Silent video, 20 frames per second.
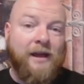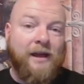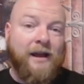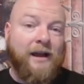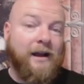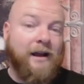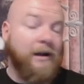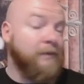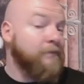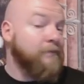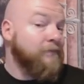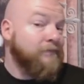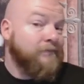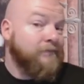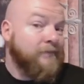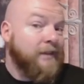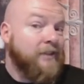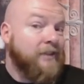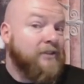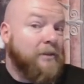Uh,
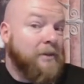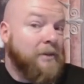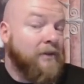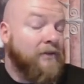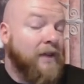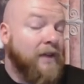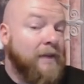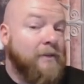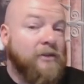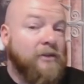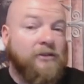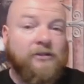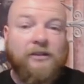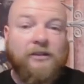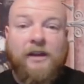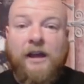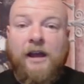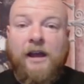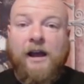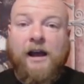somebody famous,
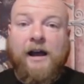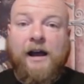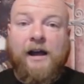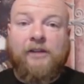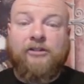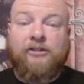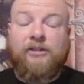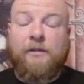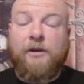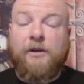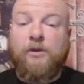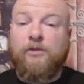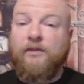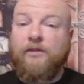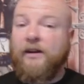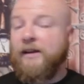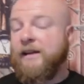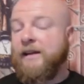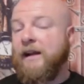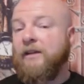uh, somebody who's
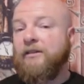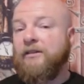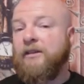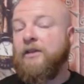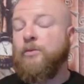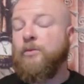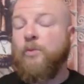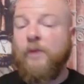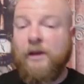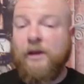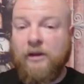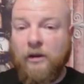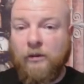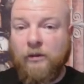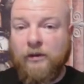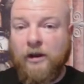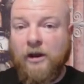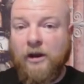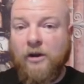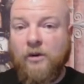very talented, we
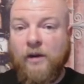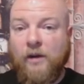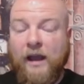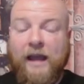don't know.